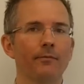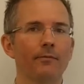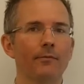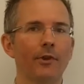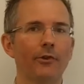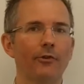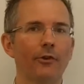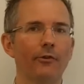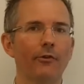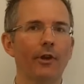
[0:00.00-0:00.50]

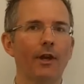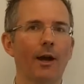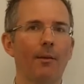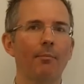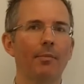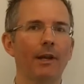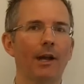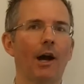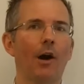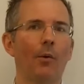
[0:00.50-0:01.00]
this is a
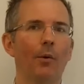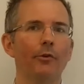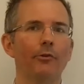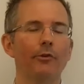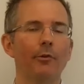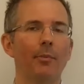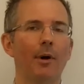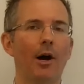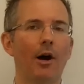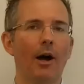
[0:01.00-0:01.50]
company I want
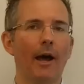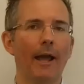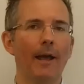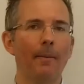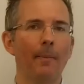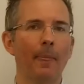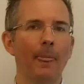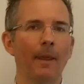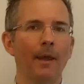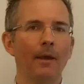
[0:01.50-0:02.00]
to buy.
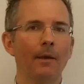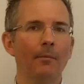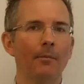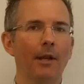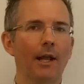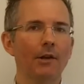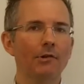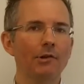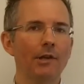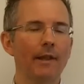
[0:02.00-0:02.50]

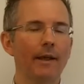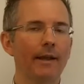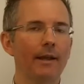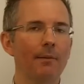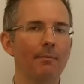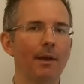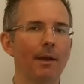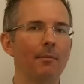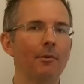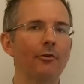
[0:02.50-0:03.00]
But actually, that
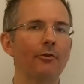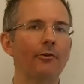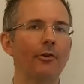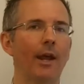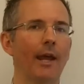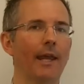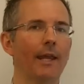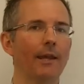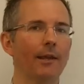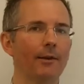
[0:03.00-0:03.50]
can be a
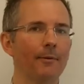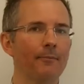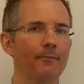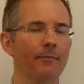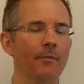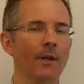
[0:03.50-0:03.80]
mistake.